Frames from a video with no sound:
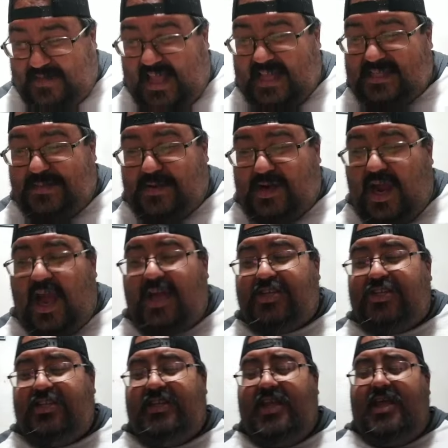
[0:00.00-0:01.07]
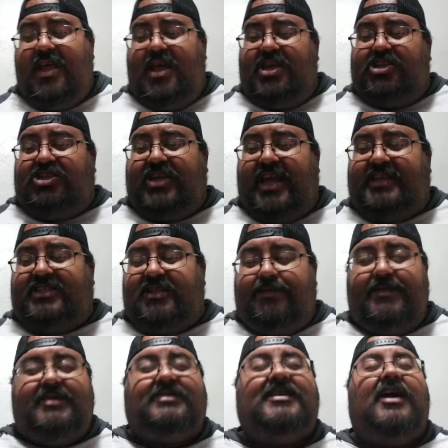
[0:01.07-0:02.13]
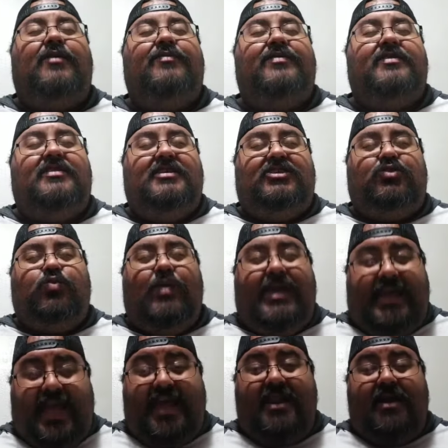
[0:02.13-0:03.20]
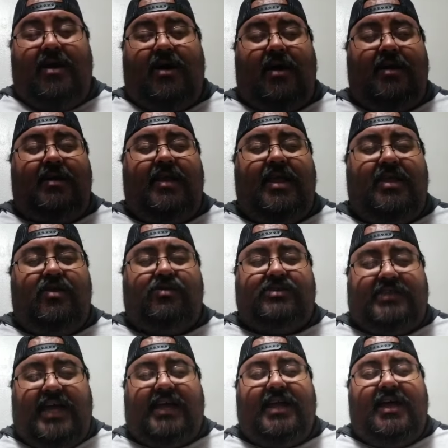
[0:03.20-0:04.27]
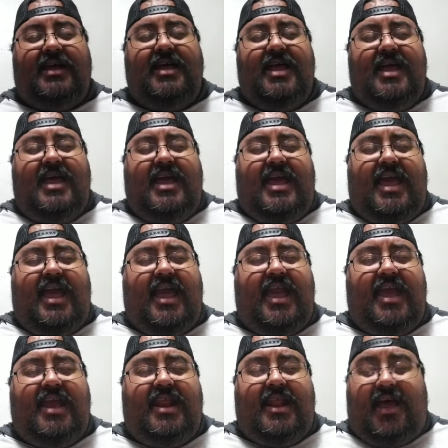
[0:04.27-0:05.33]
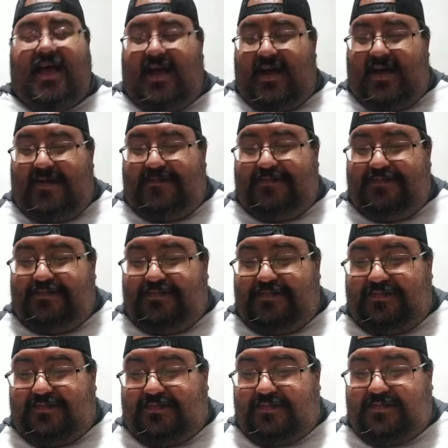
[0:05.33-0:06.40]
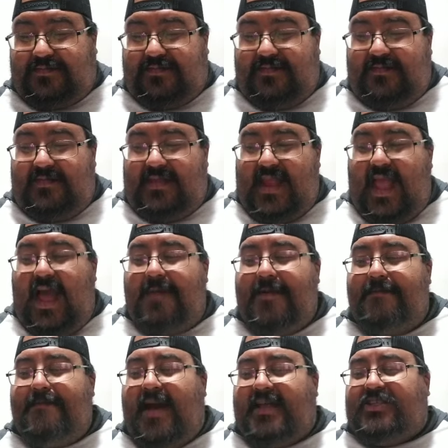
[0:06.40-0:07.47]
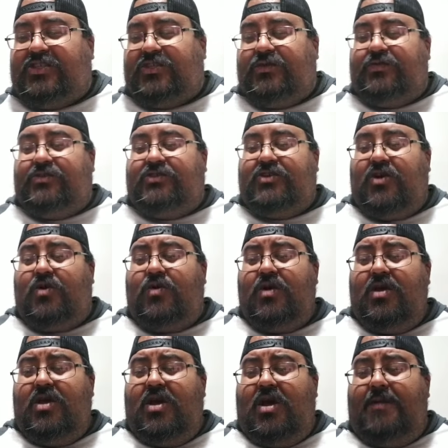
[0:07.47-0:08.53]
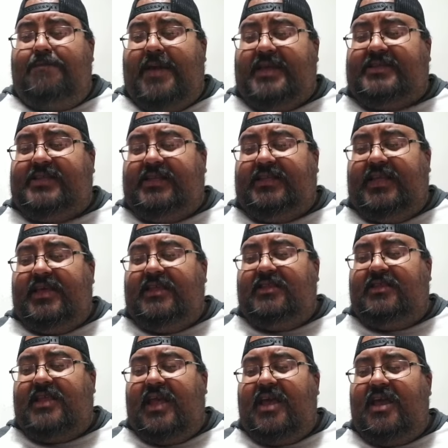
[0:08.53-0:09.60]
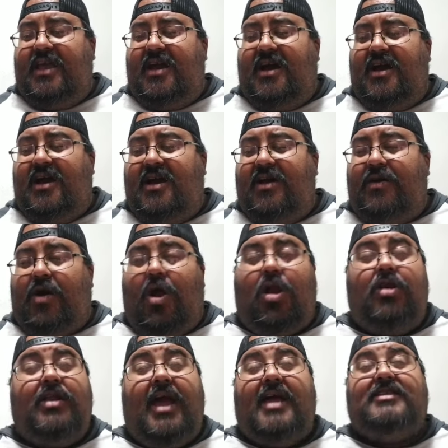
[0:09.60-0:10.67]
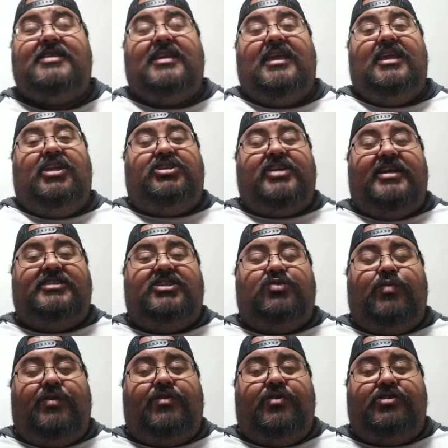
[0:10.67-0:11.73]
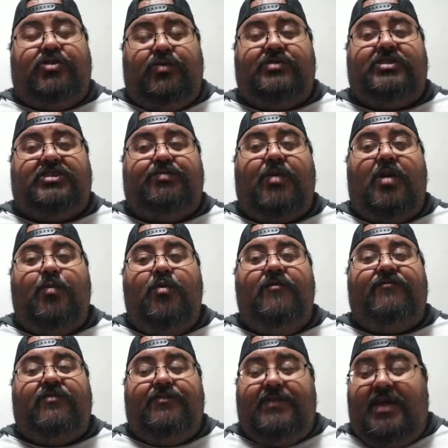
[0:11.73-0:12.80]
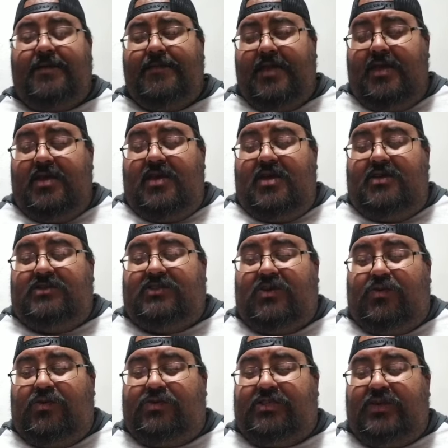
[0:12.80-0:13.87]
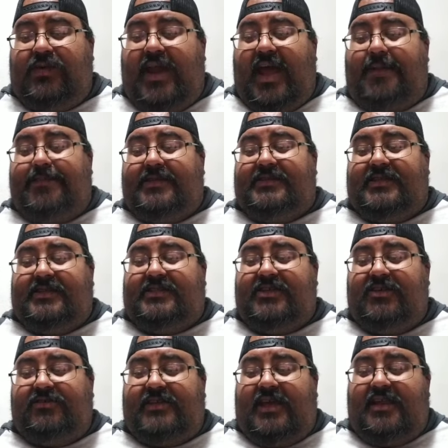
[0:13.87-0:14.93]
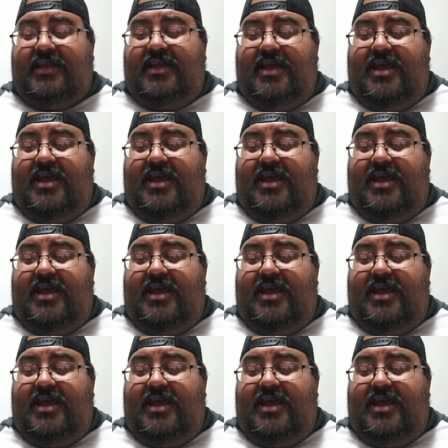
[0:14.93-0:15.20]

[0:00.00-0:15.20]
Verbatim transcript: as a precaution, she has to miss out this weekend on in Osaka and um, Hamamatsu. So basically, they uh, are not taking chances with her. So it's a smart move from them. So we'll see what happens until then.